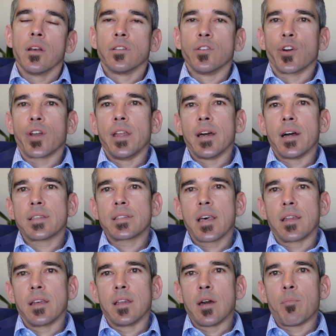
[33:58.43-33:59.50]
looking at
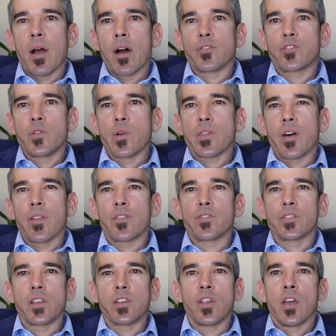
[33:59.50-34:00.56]
setting a boundary with
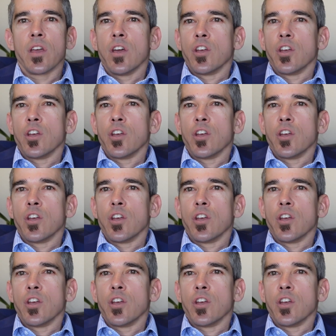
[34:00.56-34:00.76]
others and